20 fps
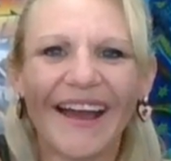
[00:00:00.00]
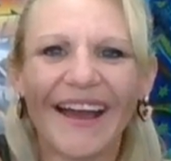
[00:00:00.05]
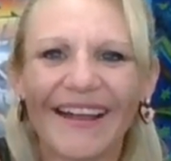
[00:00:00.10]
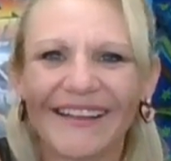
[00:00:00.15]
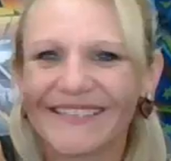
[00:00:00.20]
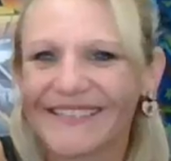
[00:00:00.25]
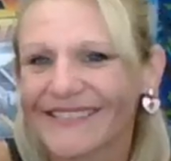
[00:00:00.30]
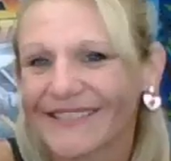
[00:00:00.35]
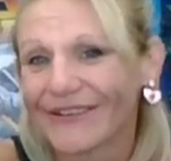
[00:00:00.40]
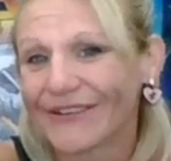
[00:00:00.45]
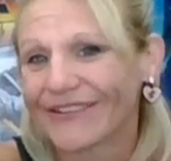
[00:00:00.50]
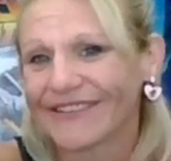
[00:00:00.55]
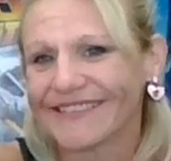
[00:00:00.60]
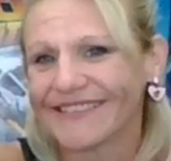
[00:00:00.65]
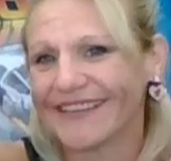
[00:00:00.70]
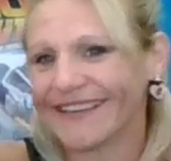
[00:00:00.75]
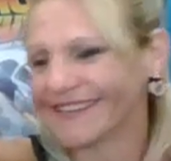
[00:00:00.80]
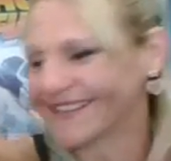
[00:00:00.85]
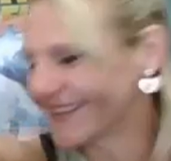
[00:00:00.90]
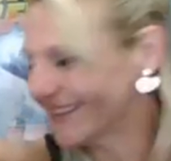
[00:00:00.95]
I just
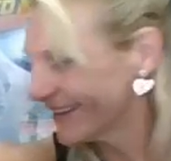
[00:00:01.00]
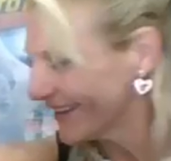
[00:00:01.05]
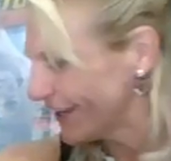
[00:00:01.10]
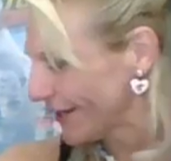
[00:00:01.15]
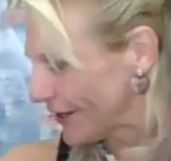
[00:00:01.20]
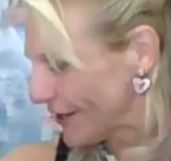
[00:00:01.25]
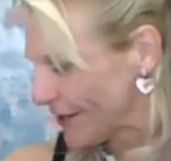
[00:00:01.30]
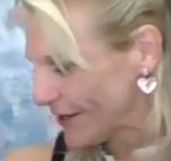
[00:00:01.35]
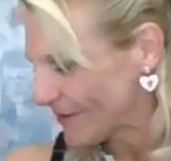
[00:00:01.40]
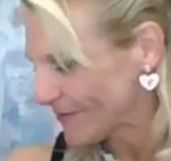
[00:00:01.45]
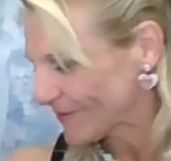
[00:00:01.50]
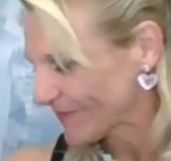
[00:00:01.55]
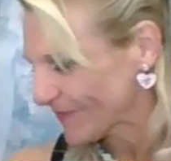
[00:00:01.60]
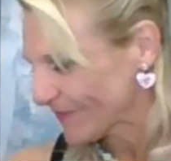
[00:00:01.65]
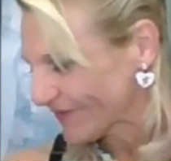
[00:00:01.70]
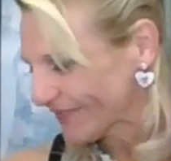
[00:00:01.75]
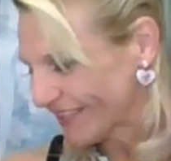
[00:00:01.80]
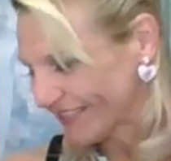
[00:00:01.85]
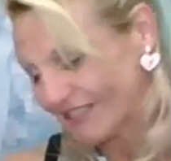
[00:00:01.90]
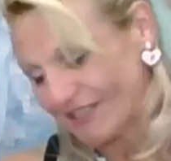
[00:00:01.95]
noticed that. Like,
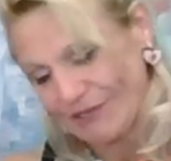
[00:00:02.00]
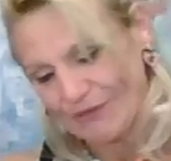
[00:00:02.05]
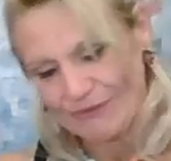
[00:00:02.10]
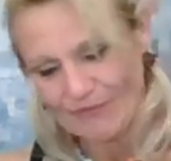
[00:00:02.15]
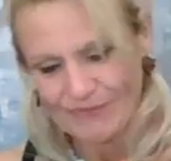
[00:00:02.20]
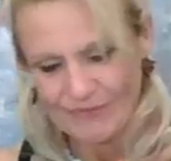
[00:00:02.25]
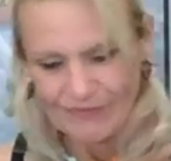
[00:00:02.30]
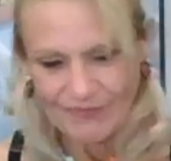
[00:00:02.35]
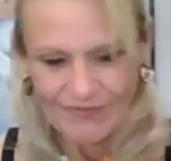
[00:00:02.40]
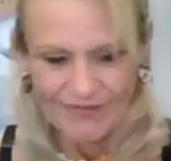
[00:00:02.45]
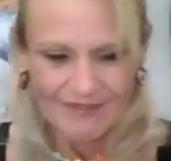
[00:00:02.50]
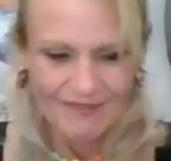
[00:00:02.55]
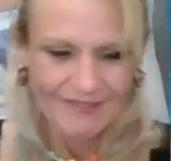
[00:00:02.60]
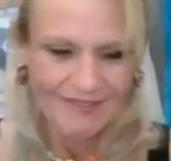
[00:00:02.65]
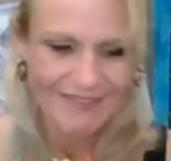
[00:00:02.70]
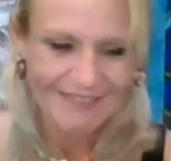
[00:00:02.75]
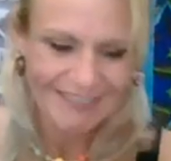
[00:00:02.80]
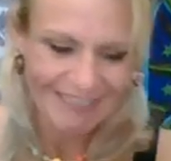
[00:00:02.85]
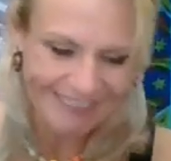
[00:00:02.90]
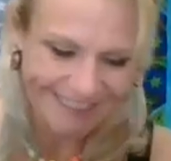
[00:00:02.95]
that's cute.
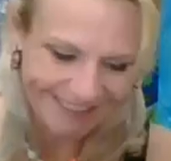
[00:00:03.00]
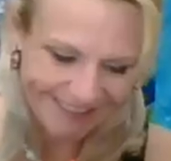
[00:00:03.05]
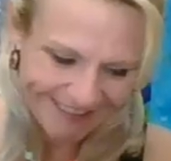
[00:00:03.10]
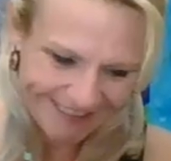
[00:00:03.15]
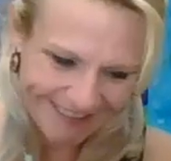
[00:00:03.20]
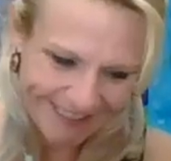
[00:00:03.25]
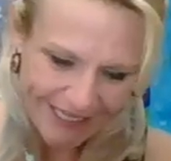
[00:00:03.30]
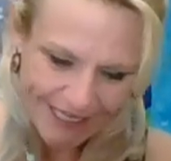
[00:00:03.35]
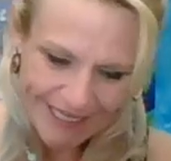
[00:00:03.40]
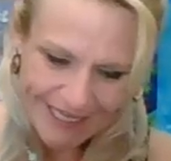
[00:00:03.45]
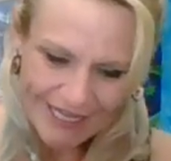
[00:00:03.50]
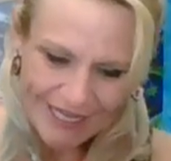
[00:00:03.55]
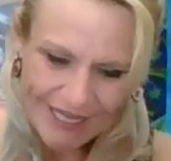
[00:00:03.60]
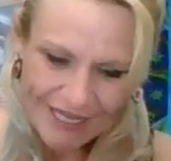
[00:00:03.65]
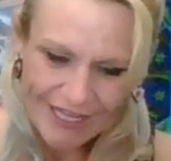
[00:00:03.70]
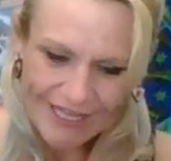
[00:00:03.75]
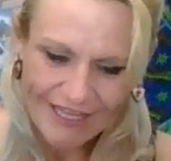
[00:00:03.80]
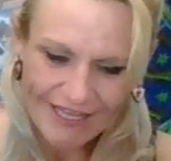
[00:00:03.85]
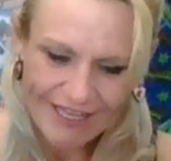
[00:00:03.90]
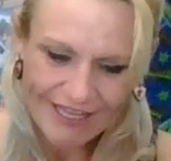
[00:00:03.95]

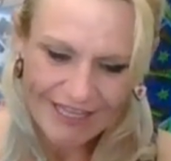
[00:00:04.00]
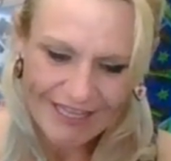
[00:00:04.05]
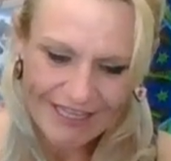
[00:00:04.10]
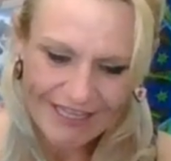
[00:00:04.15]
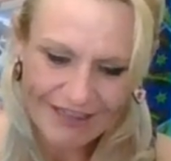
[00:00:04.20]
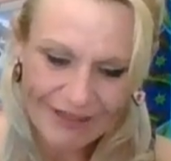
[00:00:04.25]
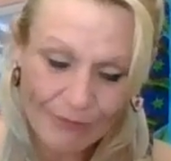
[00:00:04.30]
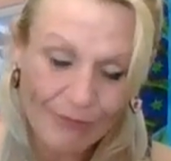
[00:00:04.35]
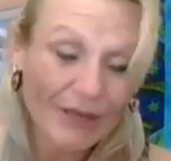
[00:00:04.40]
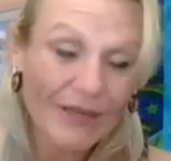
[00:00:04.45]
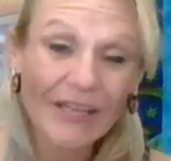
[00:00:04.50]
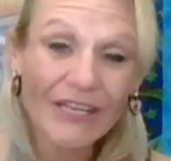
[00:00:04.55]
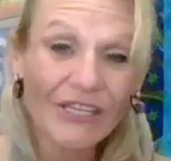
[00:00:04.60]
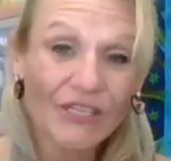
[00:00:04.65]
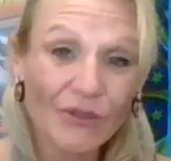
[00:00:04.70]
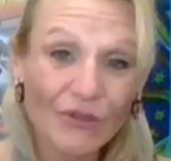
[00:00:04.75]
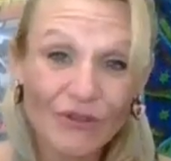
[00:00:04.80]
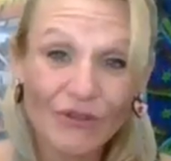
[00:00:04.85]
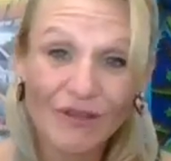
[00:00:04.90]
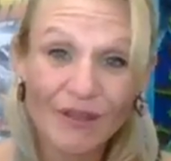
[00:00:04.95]
The one I
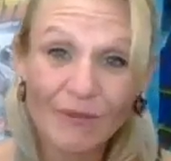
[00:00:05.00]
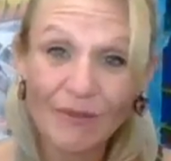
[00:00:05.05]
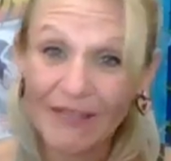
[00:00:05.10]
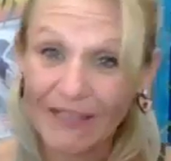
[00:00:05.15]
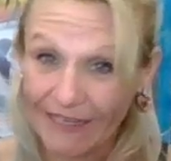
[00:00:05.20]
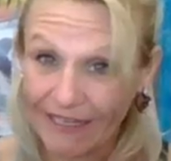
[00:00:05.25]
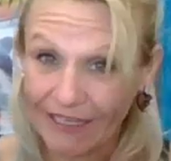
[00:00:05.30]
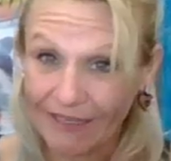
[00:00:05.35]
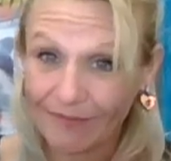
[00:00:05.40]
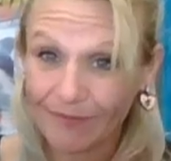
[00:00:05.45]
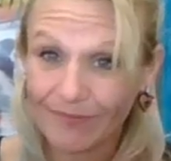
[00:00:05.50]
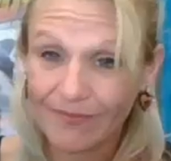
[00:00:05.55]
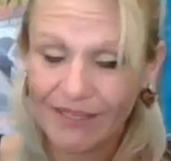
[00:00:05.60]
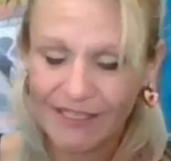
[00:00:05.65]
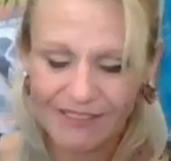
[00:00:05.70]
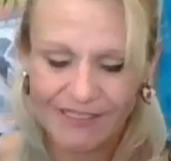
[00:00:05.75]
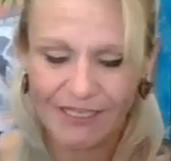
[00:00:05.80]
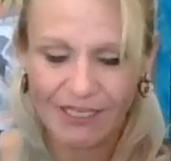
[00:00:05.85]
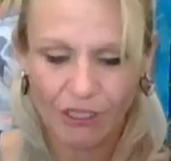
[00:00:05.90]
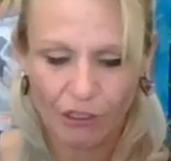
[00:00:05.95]
showed you at the beginning
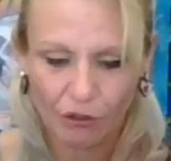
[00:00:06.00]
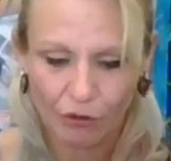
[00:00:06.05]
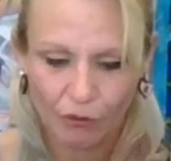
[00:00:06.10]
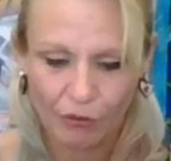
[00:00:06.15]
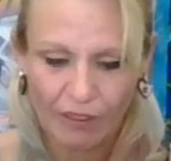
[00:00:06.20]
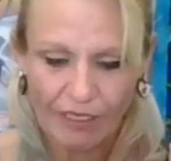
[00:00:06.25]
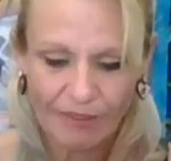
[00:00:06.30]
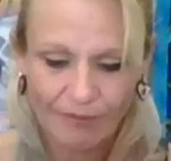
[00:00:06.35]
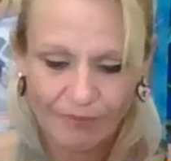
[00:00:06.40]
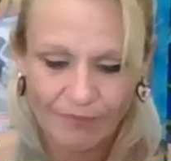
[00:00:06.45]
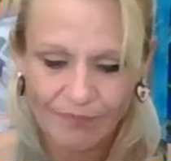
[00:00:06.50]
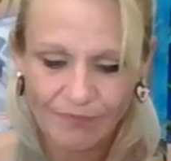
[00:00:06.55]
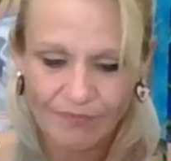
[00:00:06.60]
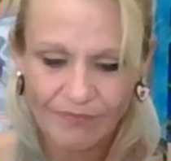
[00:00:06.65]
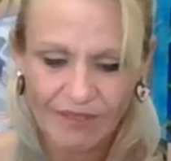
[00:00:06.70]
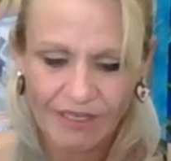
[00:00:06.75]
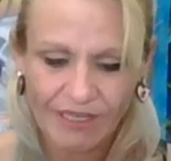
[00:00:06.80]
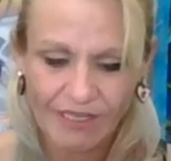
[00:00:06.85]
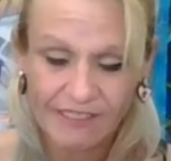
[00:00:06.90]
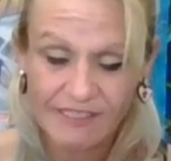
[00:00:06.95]
is a killer green,
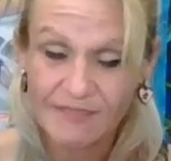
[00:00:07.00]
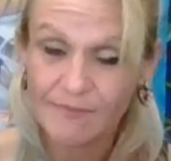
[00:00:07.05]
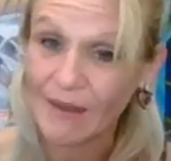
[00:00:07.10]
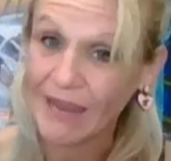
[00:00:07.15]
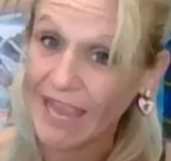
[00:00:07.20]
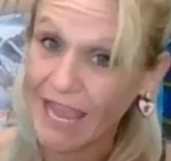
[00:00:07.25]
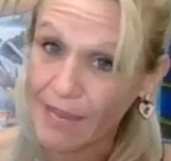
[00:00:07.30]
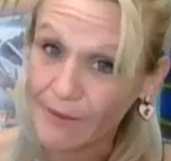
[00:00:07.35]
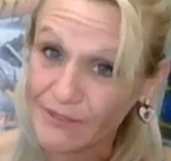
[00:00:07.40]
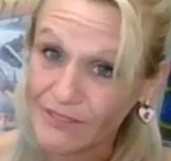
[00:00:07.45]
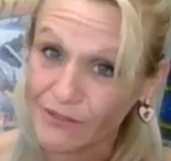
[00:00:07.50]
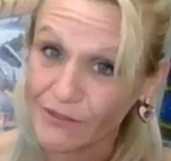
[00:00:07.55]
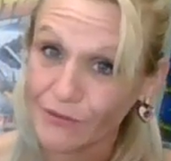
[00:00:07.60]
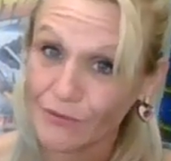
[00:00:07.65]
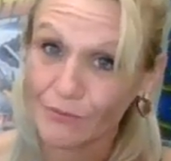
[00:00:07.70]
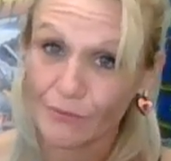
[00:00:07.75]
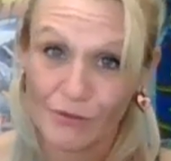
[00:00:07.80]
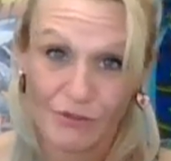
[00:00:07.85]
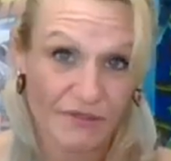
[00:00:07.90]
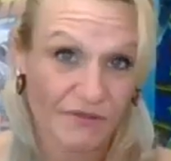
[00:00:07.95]
and it's my
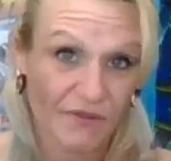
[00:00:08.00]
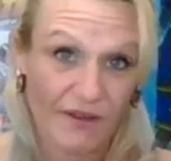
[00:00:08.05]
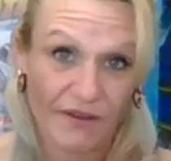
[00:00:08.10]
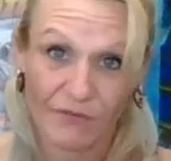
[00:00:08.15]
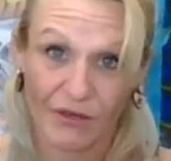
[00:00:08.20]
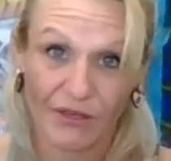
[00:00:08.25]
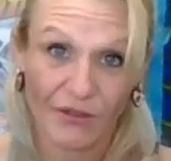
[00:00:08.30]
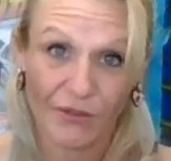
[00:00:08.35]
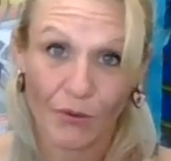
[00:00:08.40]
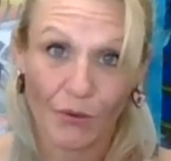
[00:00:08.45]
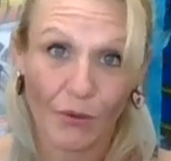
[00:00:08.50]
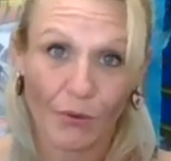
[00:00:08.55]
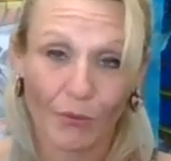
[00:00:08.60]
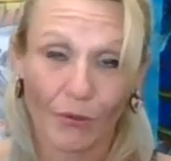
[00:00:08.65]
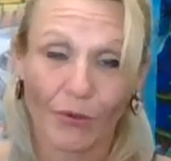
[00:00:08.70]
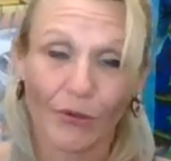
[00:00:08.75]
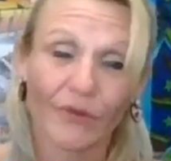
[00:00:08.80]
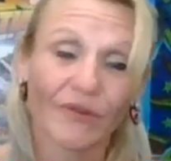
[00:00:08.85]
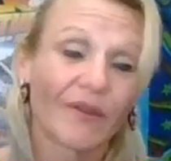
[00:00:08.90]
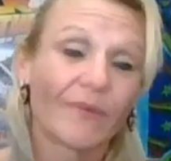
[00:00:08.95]
absolute most favorite in the whole
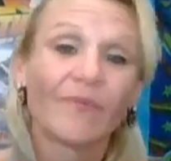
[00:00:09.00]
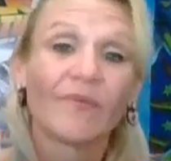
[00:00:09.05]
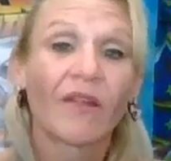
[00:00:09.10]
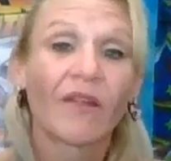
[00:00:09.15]
world.